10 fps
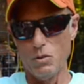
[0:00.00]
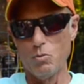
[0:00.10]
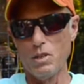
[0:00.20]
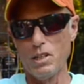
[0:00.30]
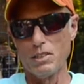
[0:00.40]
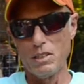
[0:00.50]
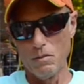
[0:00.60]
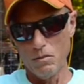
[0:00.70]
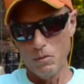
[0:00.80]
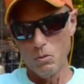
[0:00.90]
the wind is
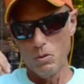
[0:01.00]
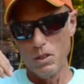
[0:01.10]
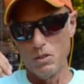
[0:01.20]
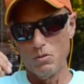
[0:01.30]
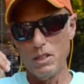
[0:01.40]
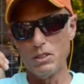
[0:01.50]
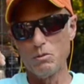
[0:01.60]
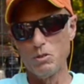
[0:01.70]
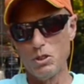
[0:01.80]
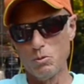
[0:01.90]
coming from a weird direction,
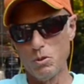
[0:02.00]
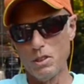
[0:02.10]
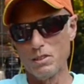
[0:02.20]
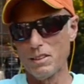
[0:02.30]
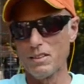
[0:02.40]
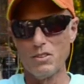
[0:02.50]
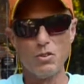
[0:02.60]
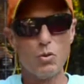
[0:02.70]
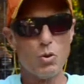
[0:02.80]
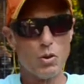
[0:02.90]
which it was, like the
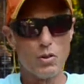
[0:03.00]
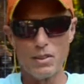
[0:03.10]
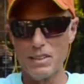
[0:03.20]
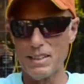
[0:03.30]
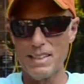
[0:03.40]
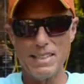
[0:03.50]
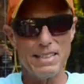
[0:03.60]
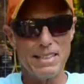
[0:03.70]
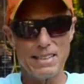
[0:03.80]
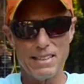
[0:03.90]

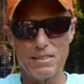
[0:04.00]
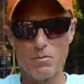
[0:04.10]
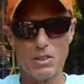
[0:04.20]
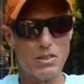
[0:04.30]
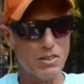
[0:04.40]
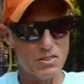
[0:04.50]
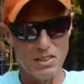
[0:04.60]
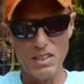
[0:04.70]
northeast, because of